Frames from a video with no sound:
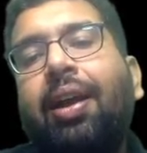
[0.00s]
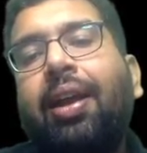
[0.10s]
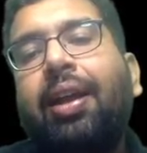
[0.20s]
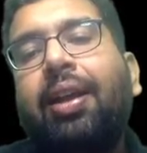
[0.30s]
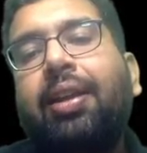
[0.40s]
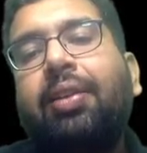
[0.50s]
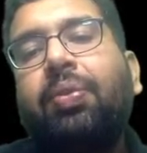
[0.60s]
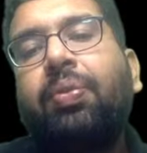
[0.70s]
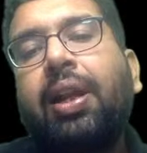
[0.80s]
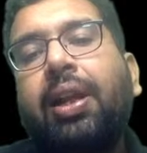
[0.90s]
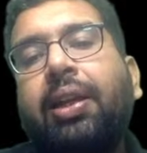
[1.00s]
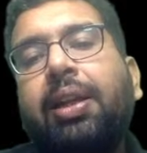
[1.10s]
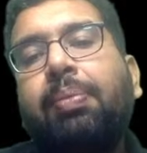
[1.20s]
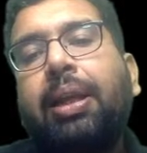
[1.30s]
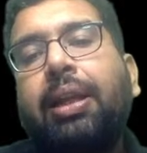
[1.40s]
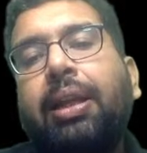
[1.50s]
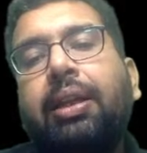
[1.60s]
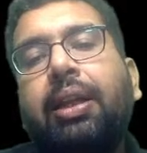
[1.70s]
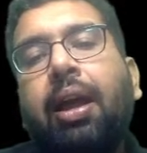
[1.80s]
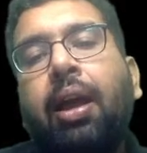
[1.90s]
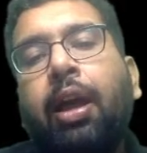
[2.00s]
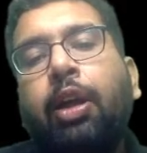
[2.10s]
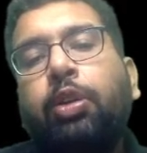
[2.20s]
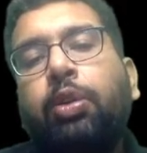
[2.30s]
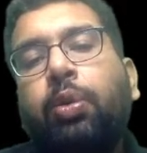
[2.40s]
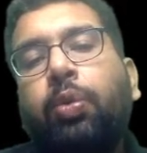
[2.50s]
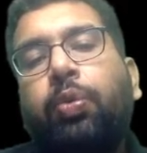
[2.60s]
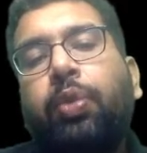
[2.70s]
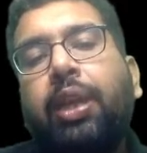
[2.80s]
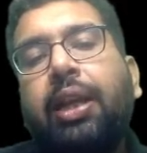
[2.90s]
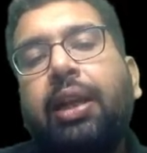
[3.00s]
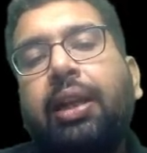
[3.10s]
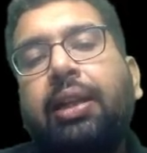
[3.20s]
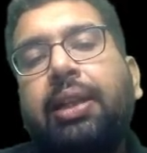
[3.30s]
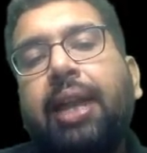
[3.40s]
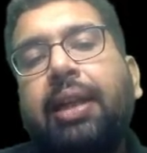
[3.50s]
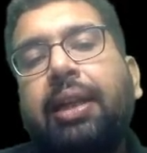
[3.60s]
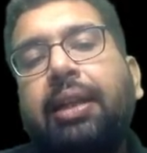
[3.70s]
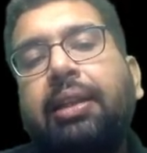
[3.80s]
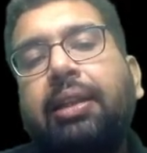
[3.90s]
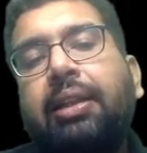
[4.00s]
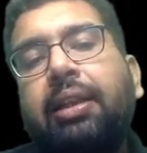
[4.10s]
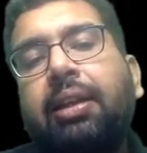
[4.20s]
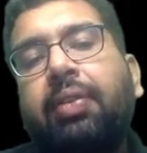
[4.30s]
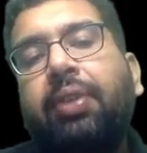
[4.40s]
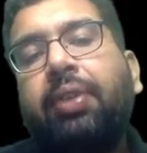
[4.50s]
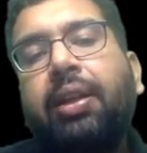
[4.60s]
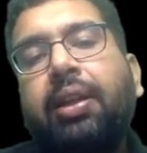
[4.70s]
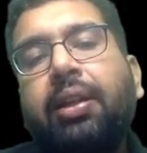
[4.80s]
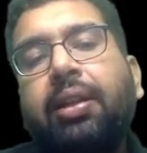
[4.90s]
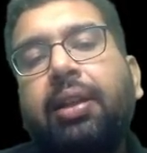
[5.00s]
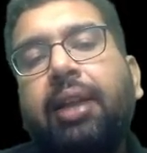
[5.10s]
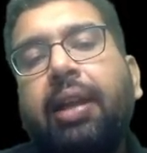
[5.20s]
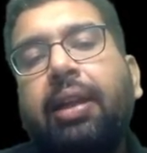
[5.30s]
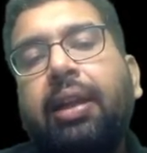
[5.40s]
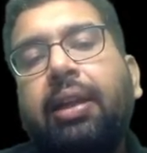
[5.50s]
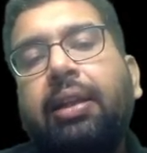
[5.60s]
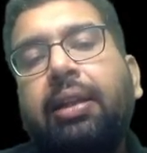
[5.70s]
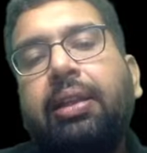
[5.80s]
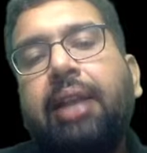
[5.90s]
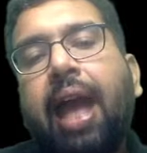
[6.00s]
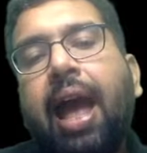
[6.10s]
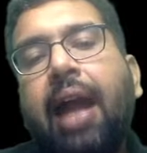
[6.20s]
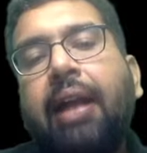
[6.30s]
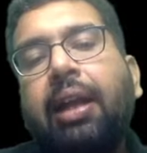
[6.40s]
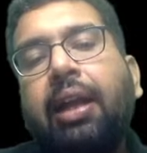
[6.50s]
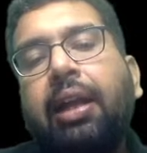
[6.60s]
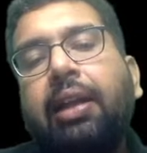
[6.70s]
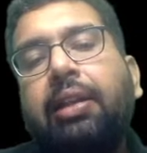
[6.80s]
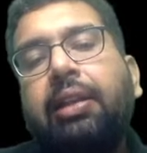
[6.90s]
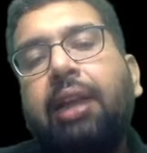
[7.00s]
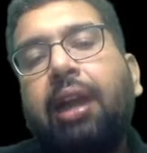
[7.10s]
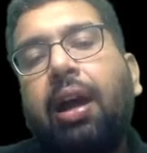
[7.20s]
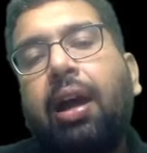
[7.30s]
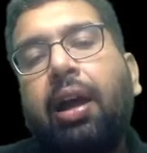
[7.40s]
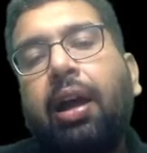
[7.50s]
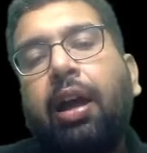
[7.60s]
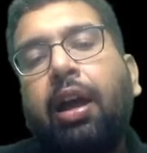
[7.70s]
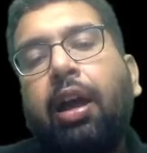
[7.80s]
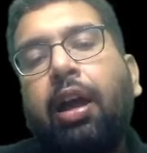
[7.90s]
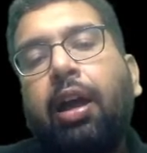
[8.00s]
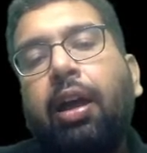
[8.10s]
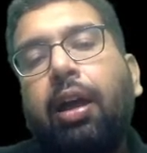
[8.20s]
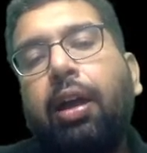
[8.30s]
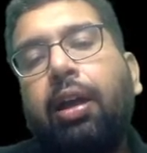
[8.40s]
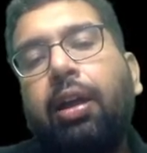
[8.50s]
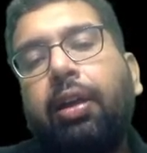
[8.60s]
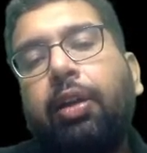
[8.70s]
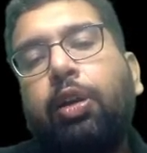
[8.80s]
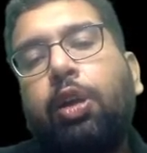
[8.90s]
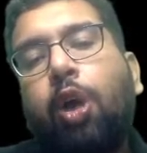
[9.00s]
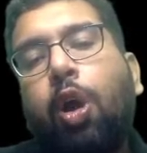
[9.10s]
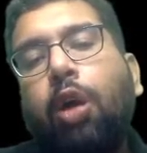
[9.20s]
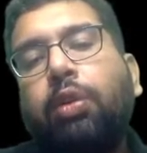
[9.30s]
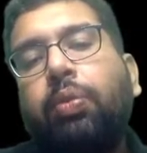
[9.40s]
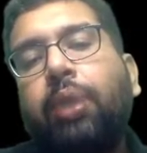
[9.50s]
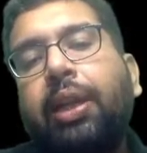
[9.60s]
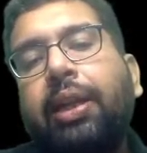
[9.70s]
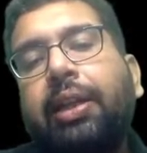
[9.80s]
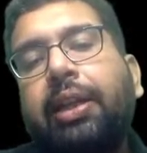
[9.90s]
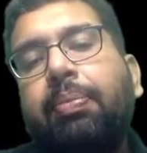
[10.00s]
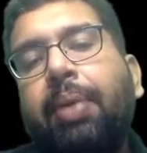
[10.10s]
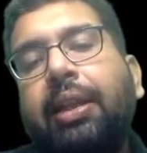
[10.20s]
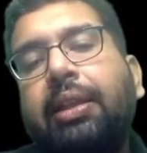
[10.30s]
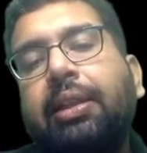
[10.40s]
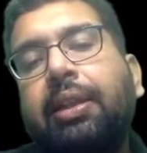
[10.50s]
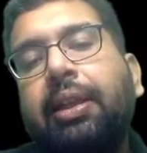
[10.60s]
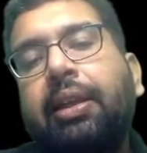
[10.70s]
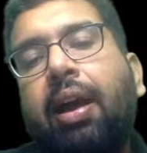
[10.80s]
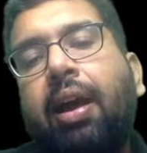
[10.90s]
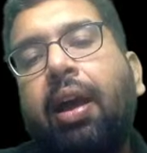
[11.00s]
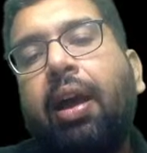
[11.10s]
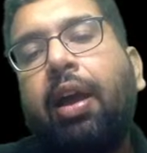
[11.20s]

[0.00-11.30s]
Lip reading: It is 180 minus theta. So we understand this, sir, we understand this, that the cos 180 minus theta,